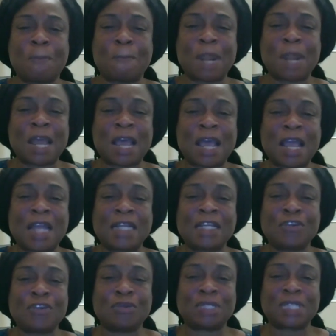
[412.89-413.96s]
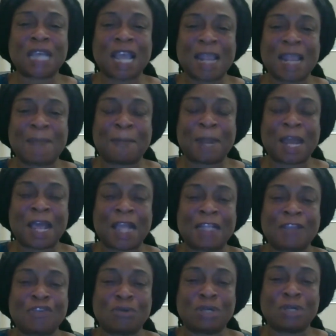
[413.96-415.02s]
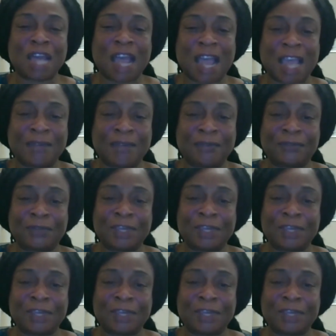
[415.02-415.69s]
plan your time, plan your life,